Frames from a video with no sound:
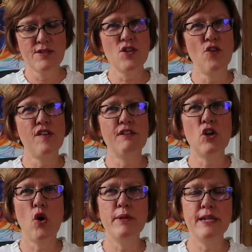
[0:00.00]
It's not a very
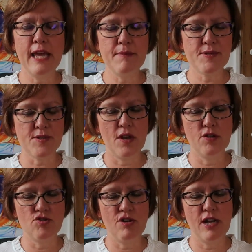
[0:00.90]
common name,
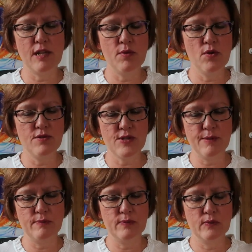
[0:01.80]
Sandra, anymore, is it?